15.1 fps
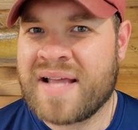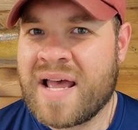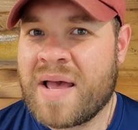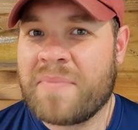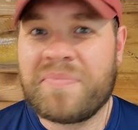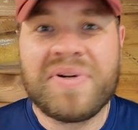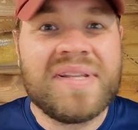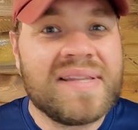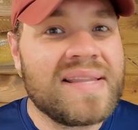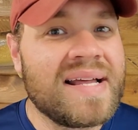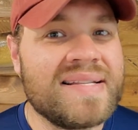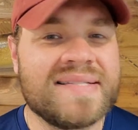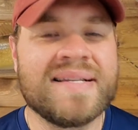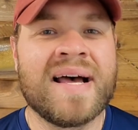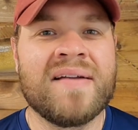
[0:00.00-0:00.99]
but
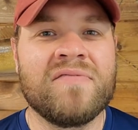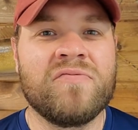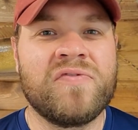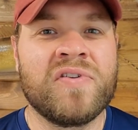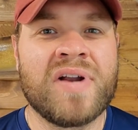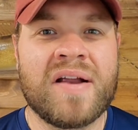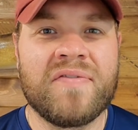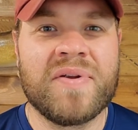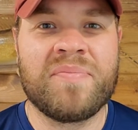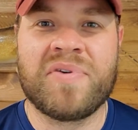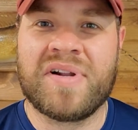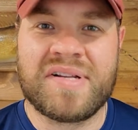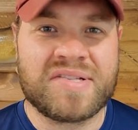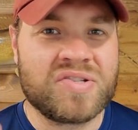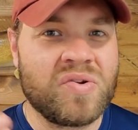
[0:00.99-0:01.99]
that's not for
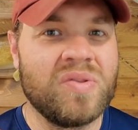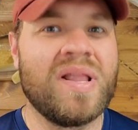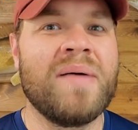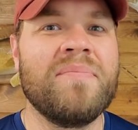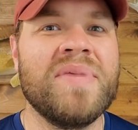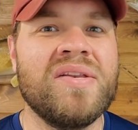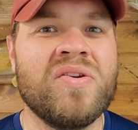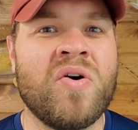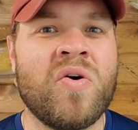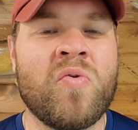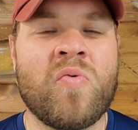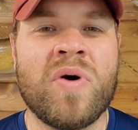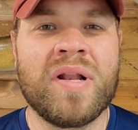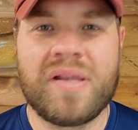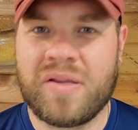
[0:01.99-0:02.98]
everybody. So let me know
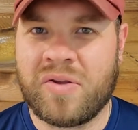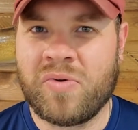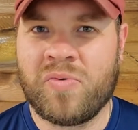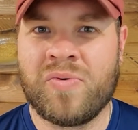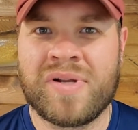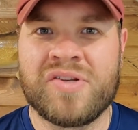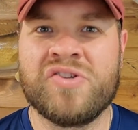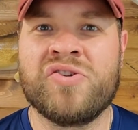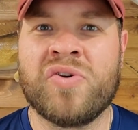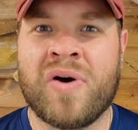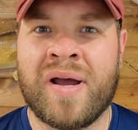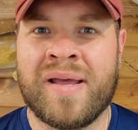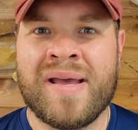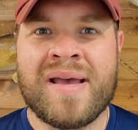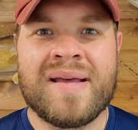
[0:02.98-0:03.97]
what you
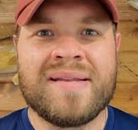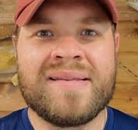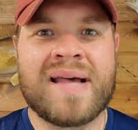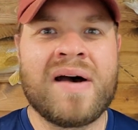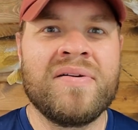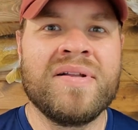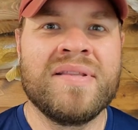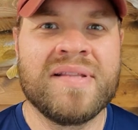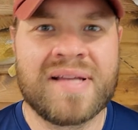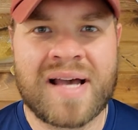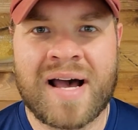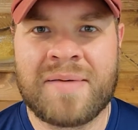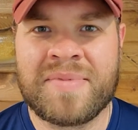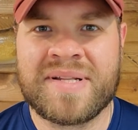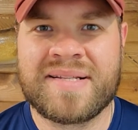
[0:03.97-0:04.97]
enjoy down in the
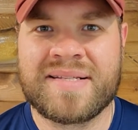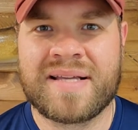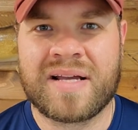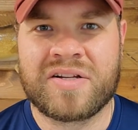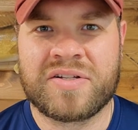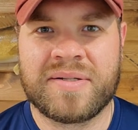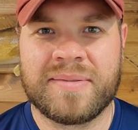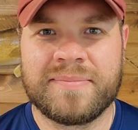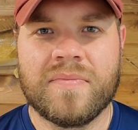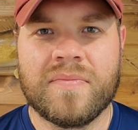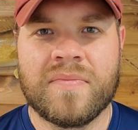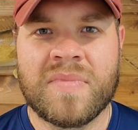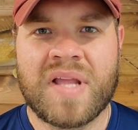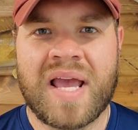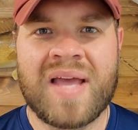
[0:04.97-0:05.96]
comments section.
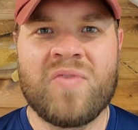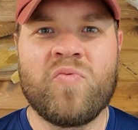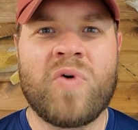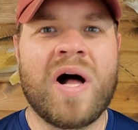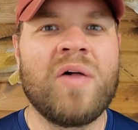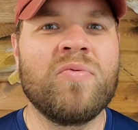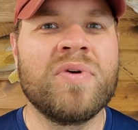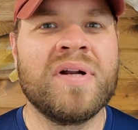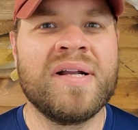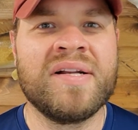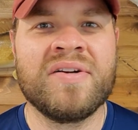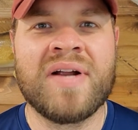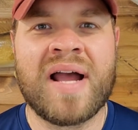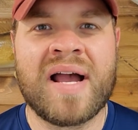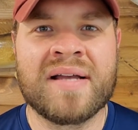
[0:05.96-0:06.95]
And while we're
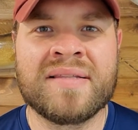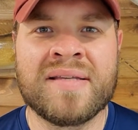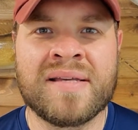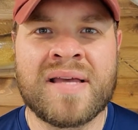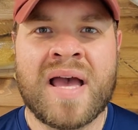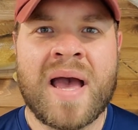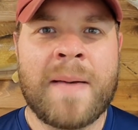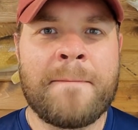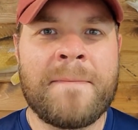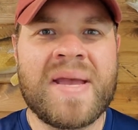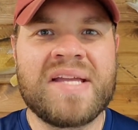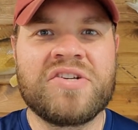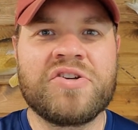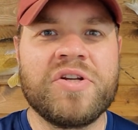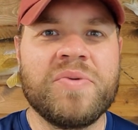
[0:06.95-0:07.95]
interacting,
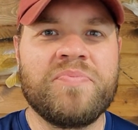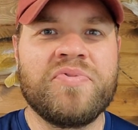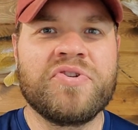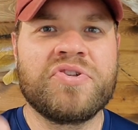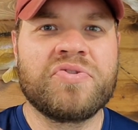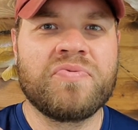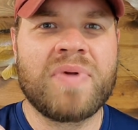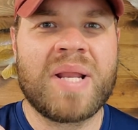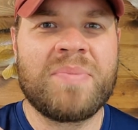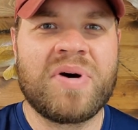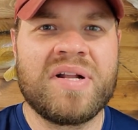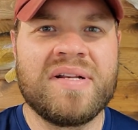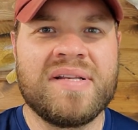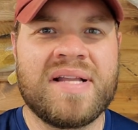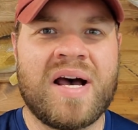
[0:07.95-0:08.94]
make sure you push the red
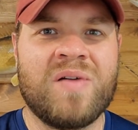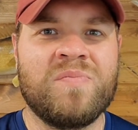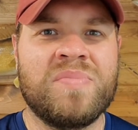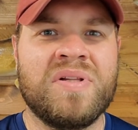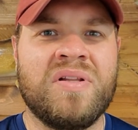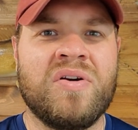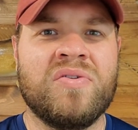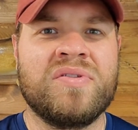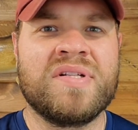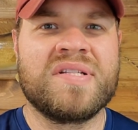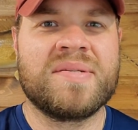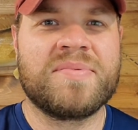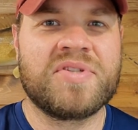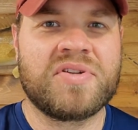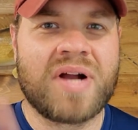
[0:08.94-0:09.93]
button down below to
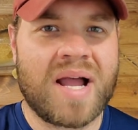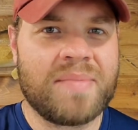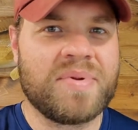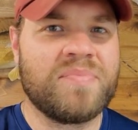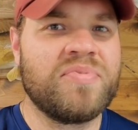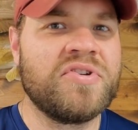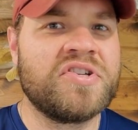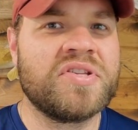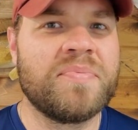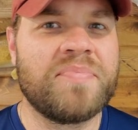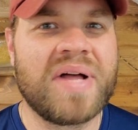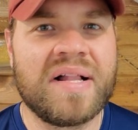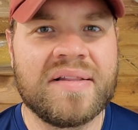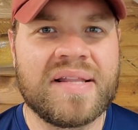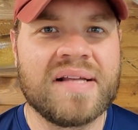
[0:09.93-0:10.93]
subscribe and push the
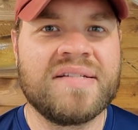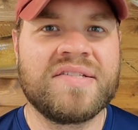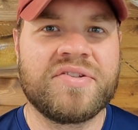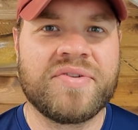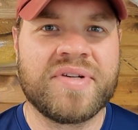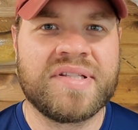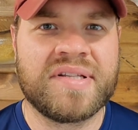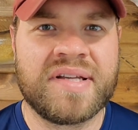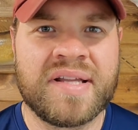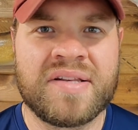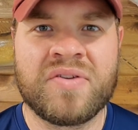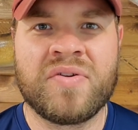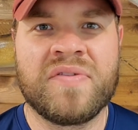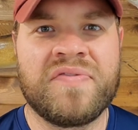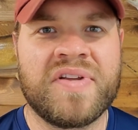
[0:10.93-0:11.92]
bell next to it to get
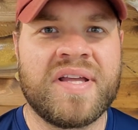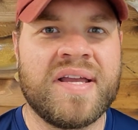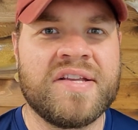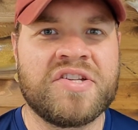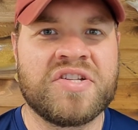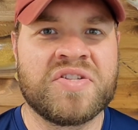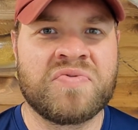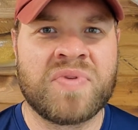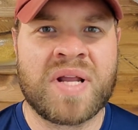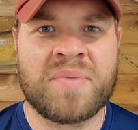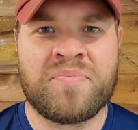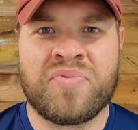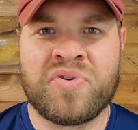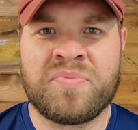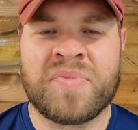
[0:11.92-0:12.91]
notifications when I
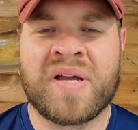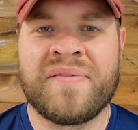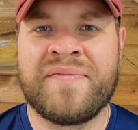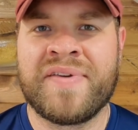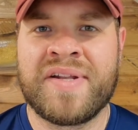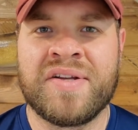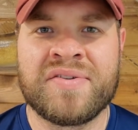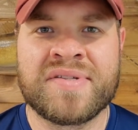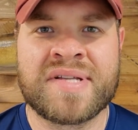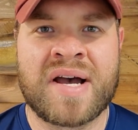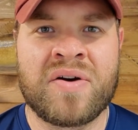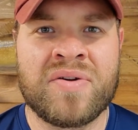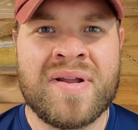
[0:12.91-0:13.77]
put my videos out.